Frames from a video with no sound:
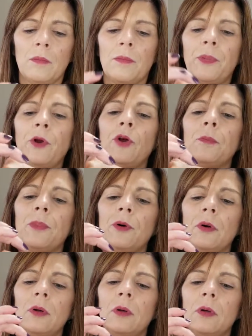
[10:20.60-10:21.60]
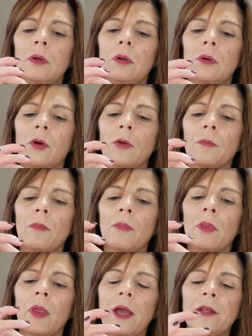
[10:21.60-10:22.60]
purple or
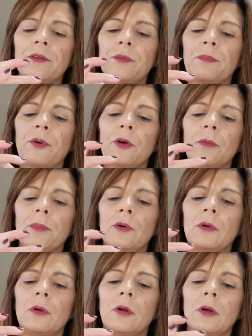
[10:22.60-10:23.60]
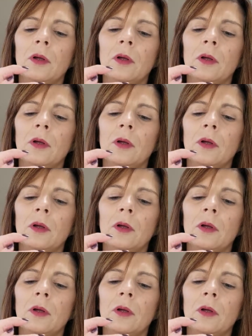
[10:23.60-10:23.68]
light purple,